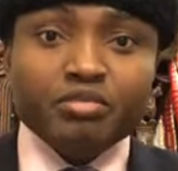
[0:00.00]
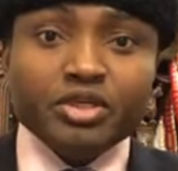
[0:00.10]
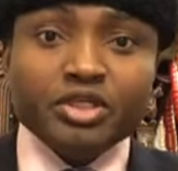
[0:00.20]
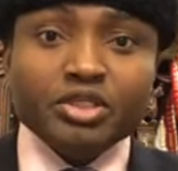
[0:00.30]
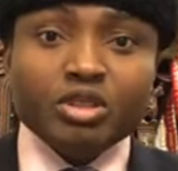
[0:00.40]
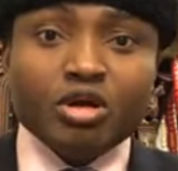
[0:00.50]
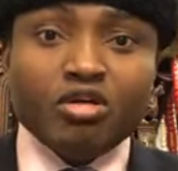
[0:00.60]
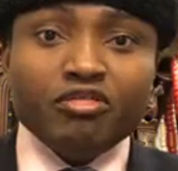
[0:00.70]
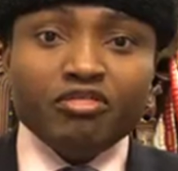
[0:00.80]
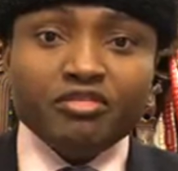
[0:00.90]
Prince
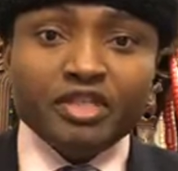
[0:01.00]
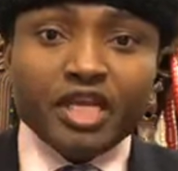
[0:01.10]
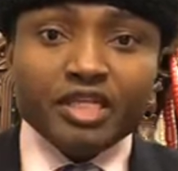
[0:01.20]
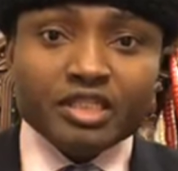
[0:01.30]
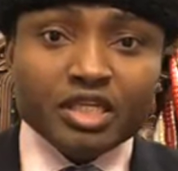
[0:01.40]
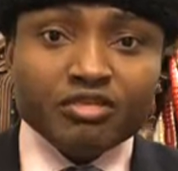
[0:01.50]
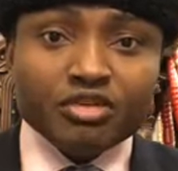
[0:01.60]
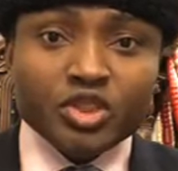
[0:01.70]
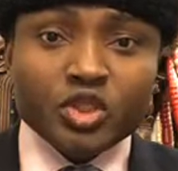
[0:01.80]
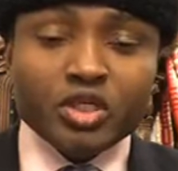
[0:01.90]
Love Day, thank you
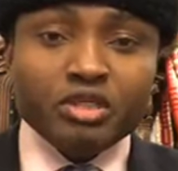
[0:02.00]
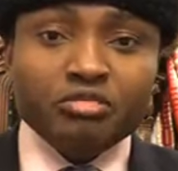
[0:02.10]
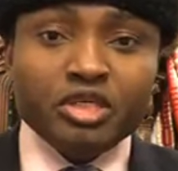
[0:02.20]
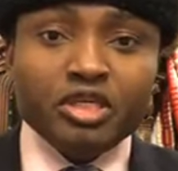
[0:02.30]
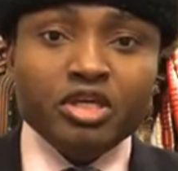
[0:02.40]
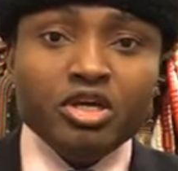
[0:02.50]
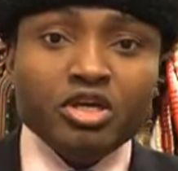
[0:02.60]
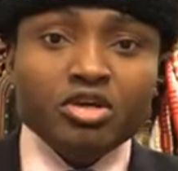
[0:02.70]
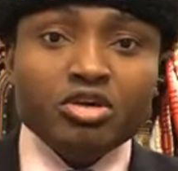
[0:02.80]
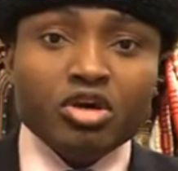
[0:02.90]
for joining me.
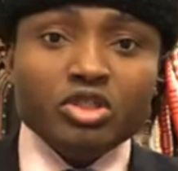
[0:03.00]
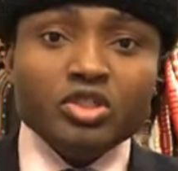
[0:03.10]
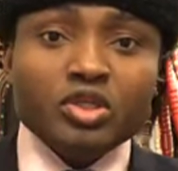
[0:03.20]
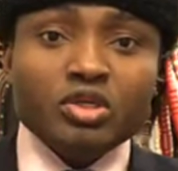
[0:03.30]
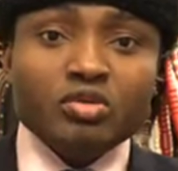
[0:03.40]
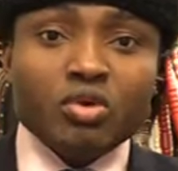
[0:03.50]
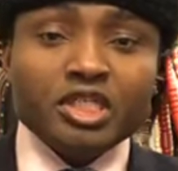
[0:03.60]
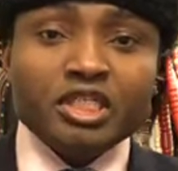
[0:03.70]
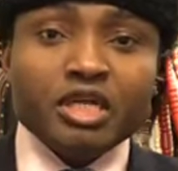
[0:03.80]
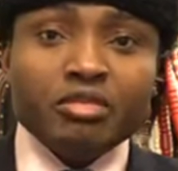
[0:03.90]
Godson,
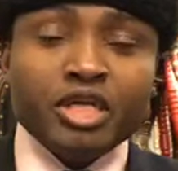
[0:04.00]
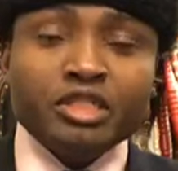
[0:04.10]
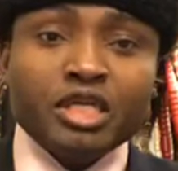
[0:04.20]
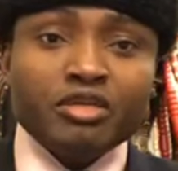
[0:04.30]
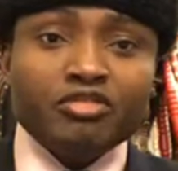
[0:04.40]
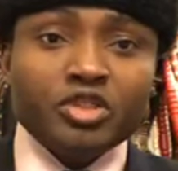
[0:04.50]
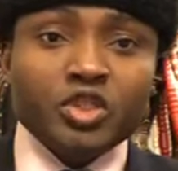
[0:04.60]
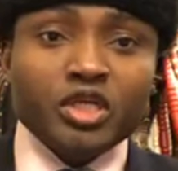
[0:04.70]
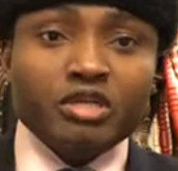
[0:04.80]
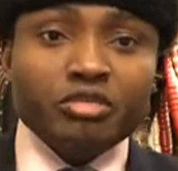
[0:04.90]
watching America, thank you for
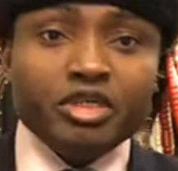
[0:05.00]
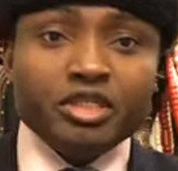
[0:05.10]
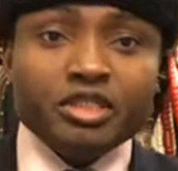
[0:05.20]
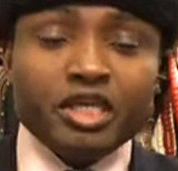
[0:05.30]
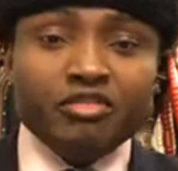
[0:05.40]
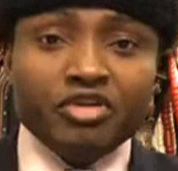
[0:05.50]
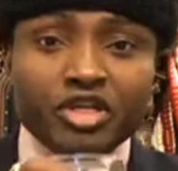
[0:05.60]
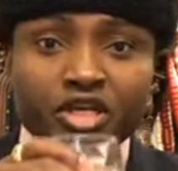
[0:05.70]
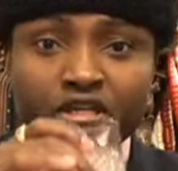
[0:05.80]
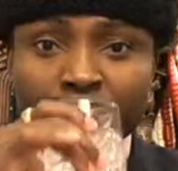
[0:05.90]
joining me this
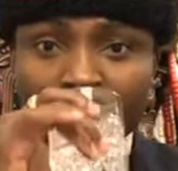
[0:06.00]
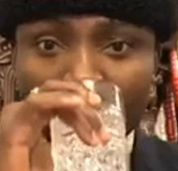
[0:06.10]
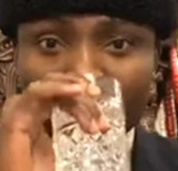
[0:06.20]
evening.